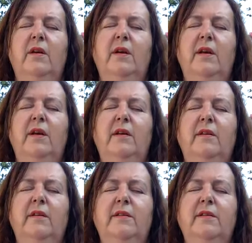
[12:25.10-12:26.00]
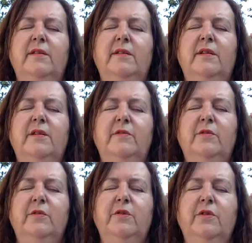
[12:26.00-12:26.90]
Here is the seat of
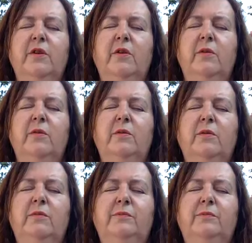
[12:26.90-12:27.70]
your soul.